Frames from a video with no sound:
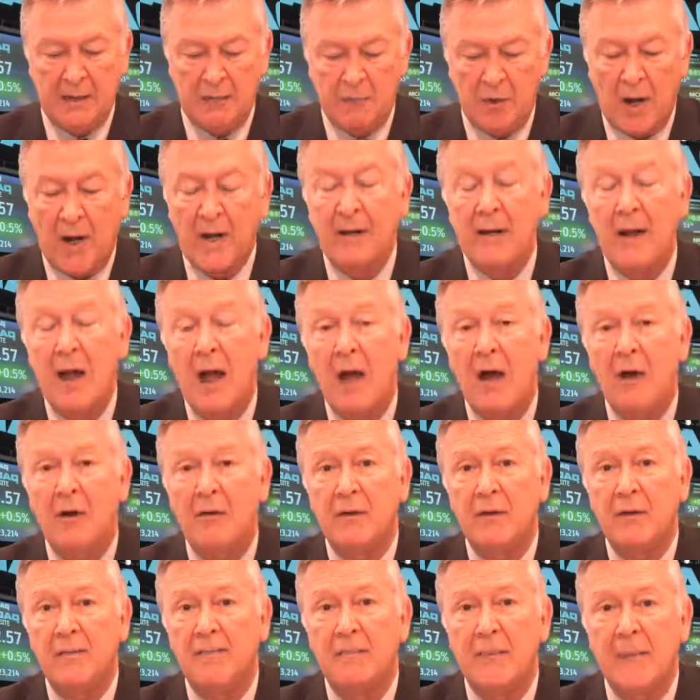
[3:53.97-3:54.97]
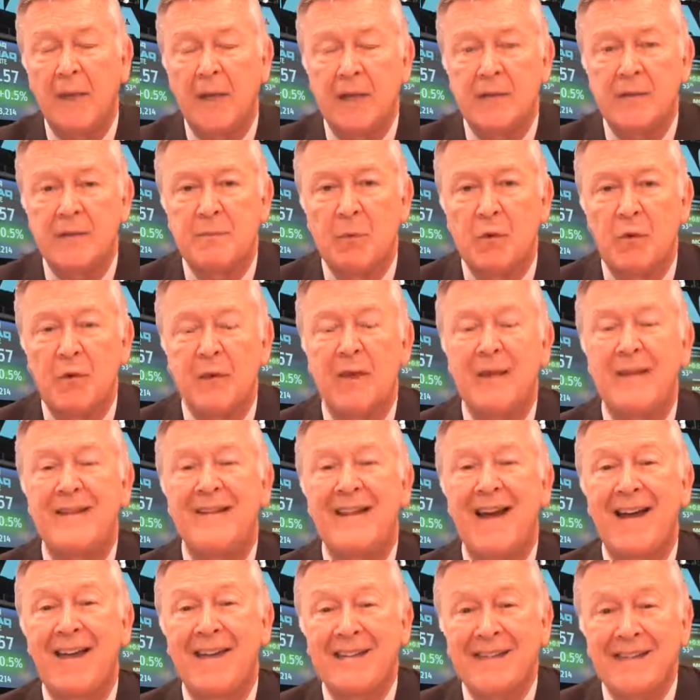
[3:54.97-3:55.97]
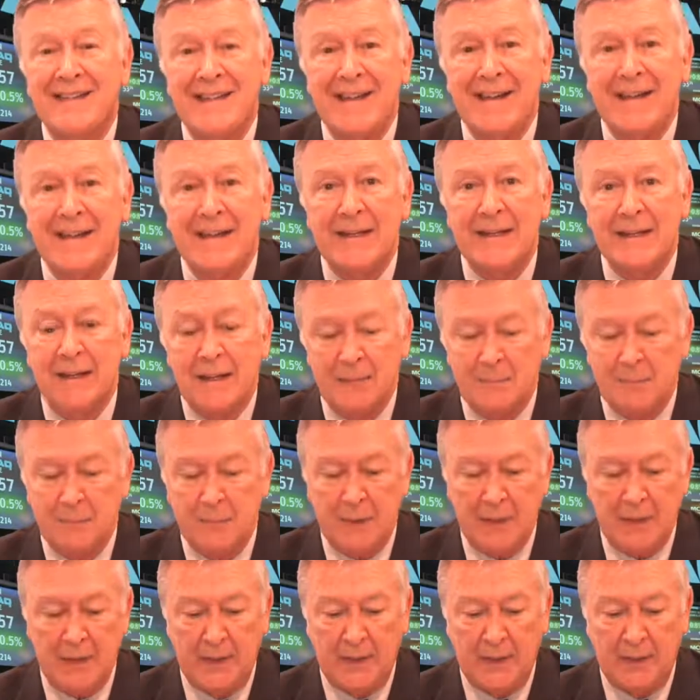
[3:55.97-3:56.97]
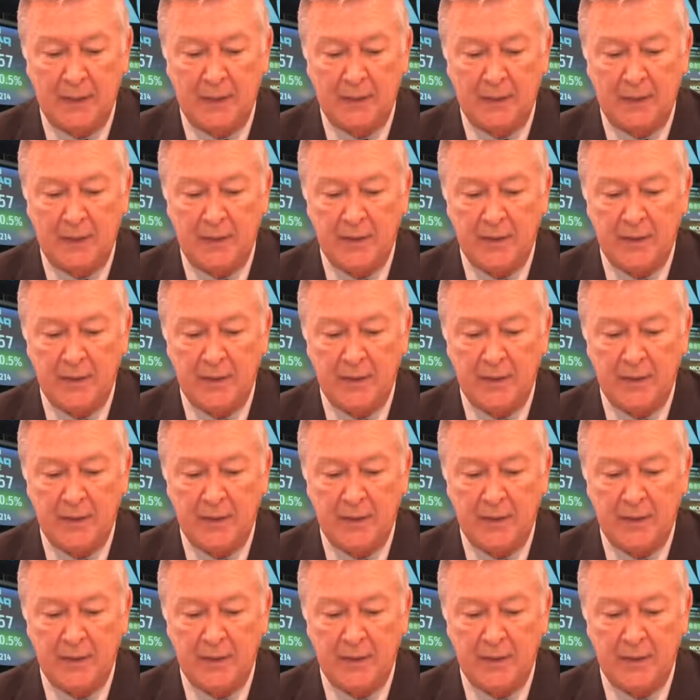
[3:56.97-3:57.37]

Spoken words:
Right now, it's more than $19 billion,